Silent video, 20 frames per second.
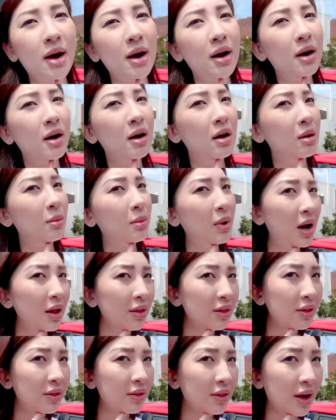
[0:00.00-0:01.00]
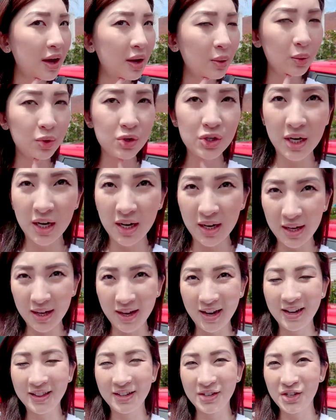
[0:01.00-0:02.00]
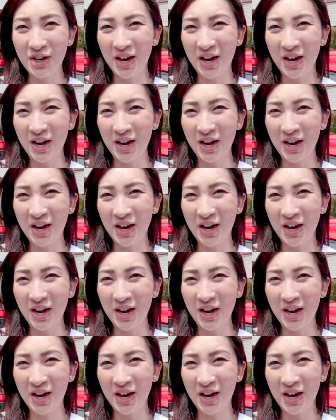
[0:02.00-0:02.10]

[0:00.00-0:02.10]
other than that, we'll check in again in the